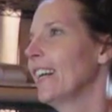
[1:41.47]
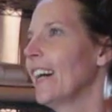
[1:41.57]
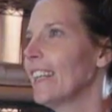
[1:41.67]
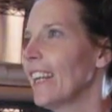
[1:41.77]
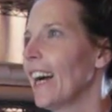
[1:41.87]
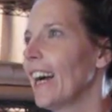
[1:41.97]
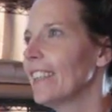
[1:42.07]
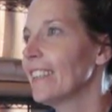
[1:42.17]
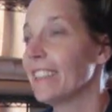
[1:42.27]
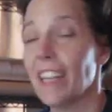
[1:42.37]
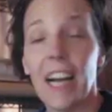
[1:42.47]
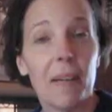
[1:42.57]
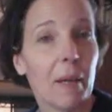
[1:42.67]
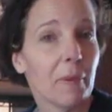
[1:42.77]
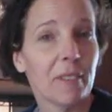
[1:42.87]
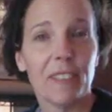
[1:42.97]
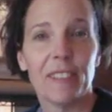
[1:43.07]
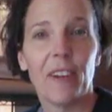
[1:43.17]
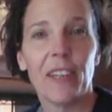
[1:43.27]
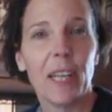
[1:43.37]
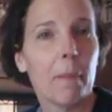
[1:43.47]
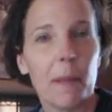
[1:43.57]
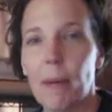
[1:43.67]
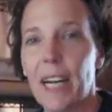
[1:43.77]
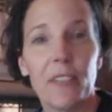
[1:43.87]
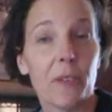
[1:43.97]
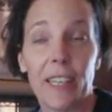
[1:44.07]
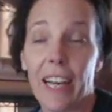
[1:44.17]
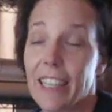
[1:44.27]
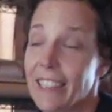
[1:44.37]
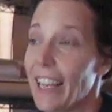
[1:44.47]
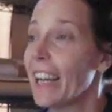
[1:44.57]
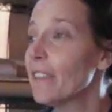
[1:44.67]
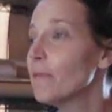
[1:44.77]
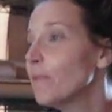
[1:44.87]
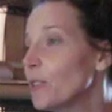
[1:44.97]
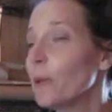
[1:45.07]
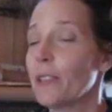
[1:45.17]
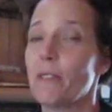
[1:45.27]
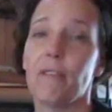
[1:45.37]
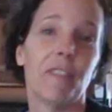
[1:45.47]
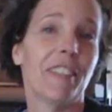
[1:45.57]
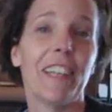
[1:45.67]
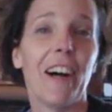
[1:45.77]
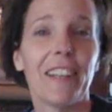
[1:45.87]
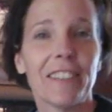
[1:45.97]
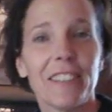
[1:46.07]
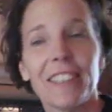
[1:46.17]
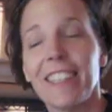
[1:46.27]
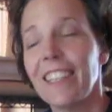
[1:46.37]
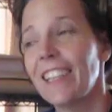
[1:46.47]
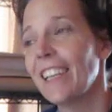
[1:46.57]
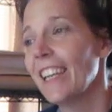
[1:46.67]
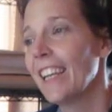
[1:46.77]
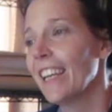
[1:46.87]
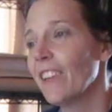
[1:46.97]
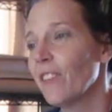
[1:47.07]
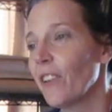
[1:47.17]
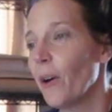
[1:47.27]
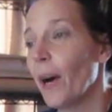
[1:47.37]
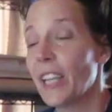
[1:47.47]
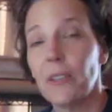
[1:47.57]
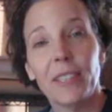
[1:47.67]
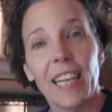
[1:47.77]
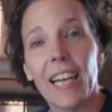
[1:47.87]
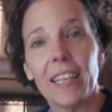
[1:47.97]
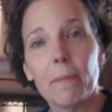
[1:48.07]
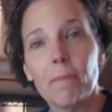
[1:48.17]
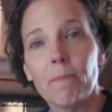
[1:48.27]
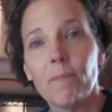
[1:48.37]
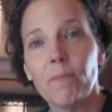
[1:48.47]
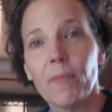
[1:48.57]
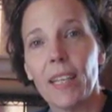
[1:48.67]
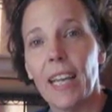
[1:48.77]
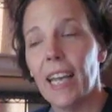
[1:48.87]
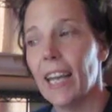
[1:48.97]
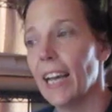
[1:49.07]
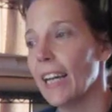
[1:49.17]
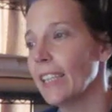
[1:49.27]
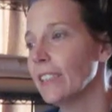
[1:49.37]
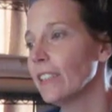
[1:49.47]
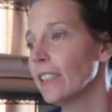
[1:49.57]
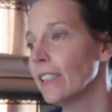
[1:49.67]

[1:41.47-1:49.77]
And at the time I was just starting up my bindery and I didn't have $250, so I couldn't get it. And